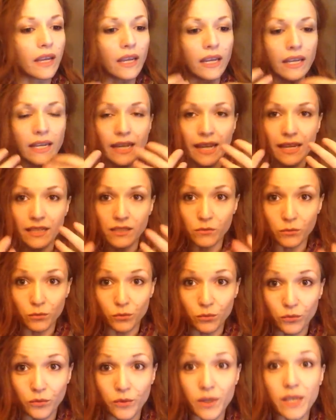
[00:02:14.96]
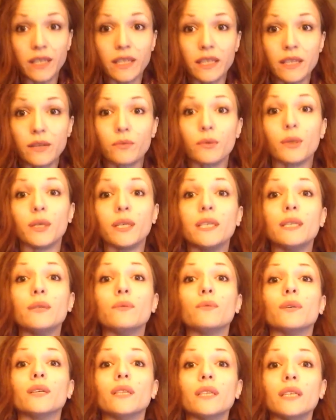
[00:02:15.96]
it gets really, really,
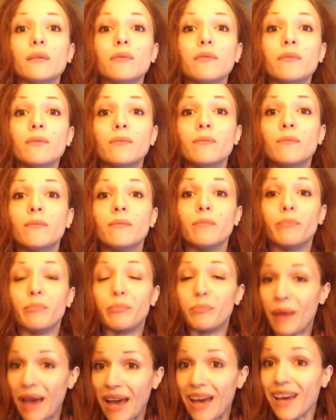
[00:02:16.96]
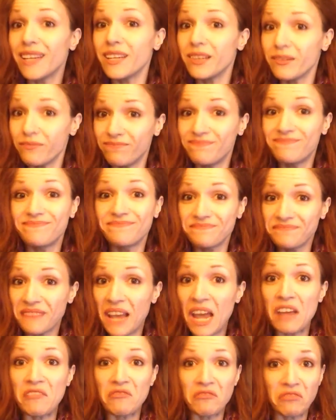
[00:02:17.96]
really bad
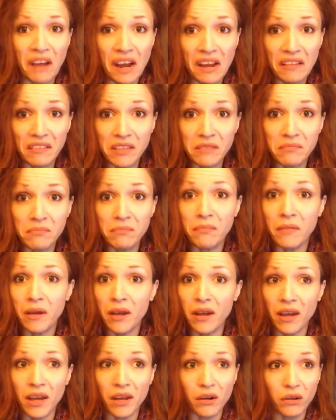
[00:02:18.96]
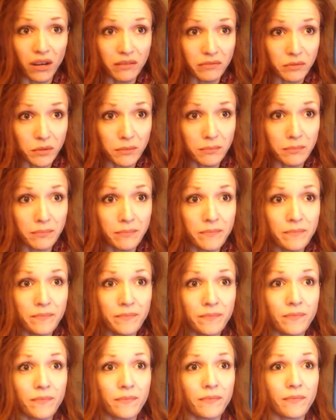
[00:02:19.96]
and violent and awful.
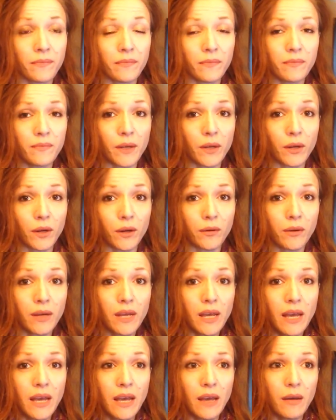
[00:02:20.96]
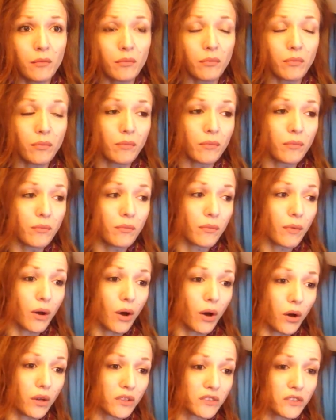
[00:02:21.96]
You know.
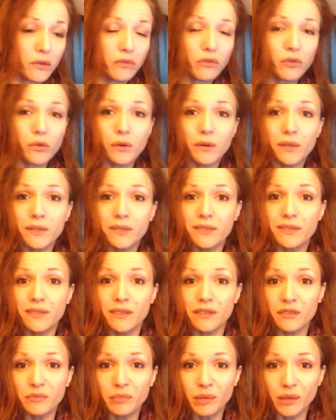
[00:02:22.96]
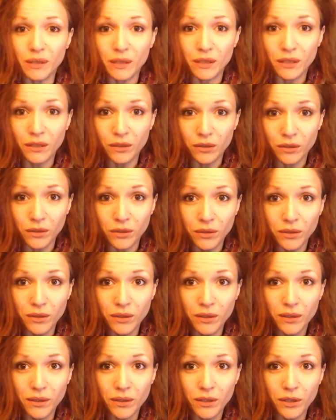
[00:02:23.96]
Also, of course, there's political
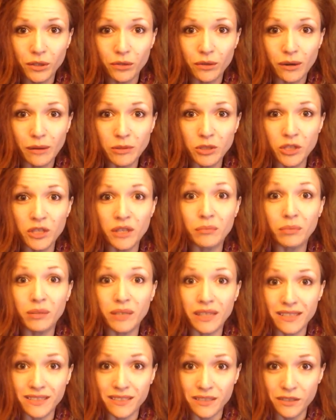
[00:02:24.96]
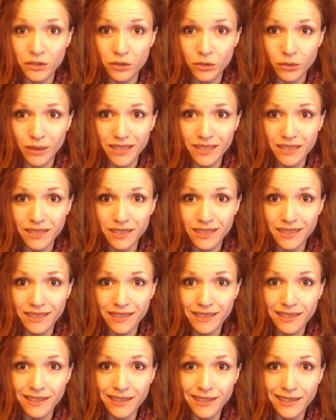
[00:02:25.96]
corruption that plays into it.
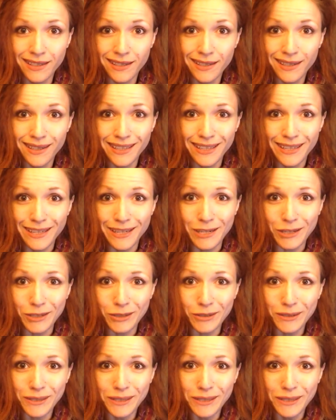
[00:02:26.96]
You know.